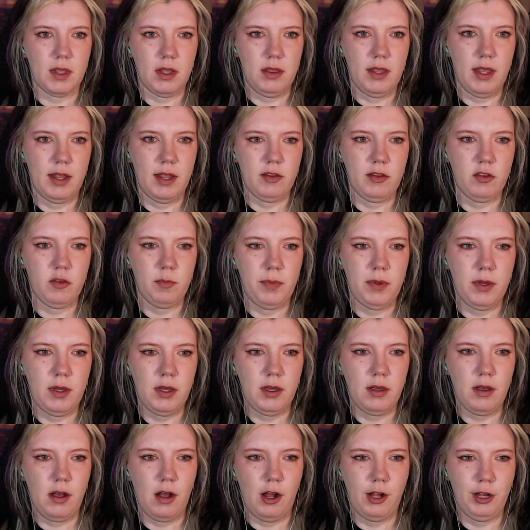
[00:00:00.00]
Let's
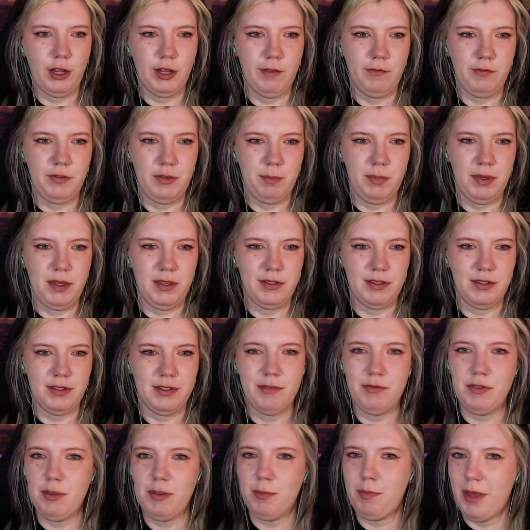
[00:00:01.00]
put all of the
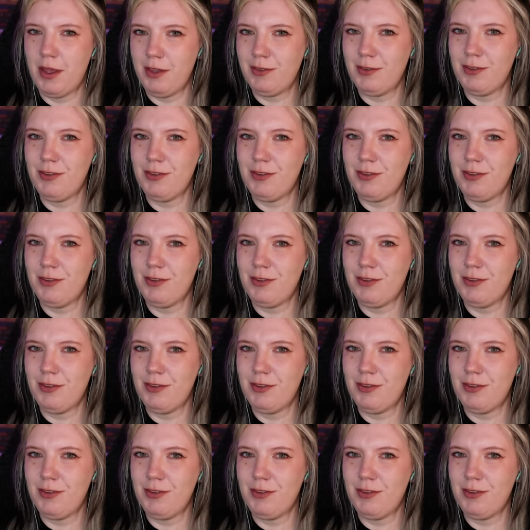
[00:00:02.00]
pieces of the puzzle